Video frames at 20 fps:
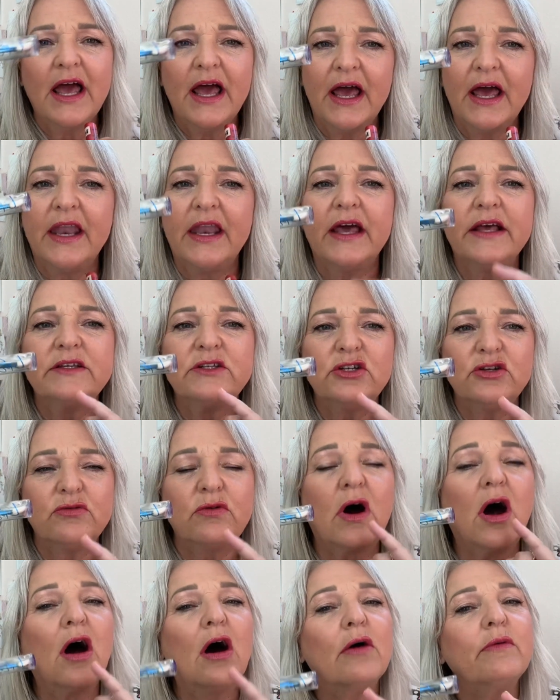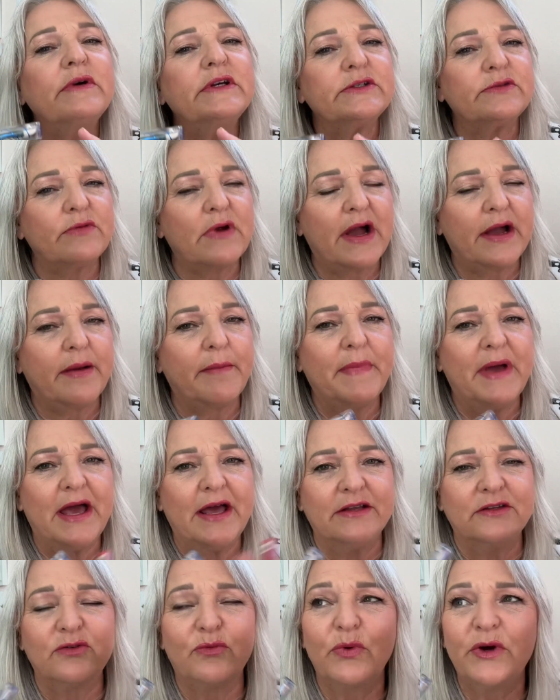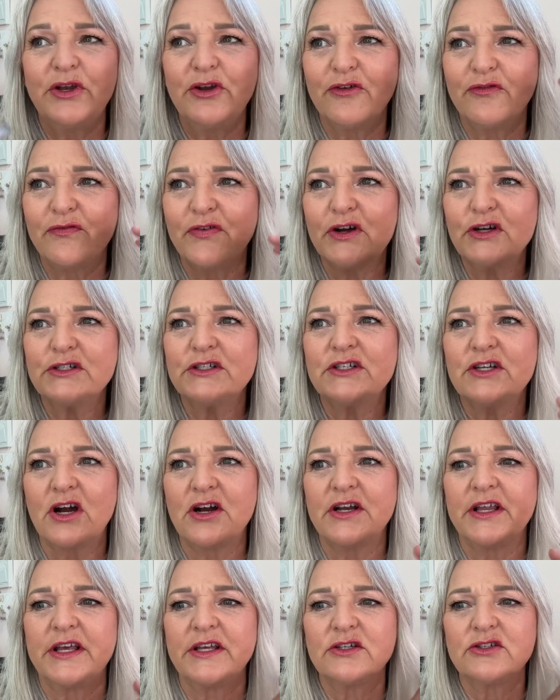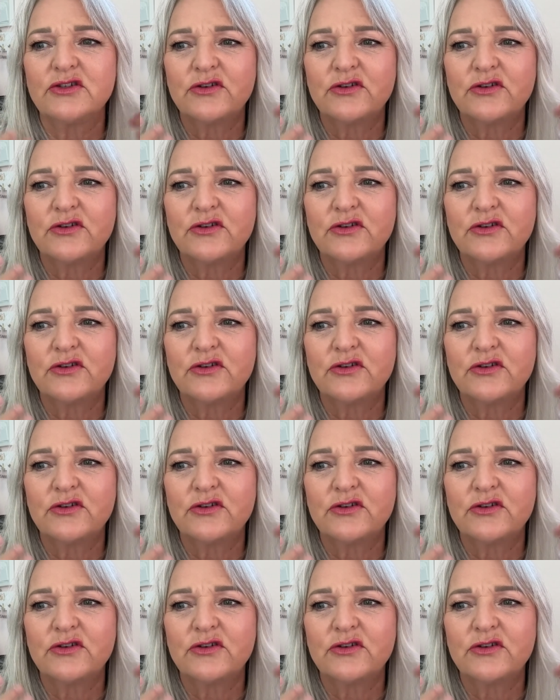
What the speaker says: And I do always recommend when you're first starting,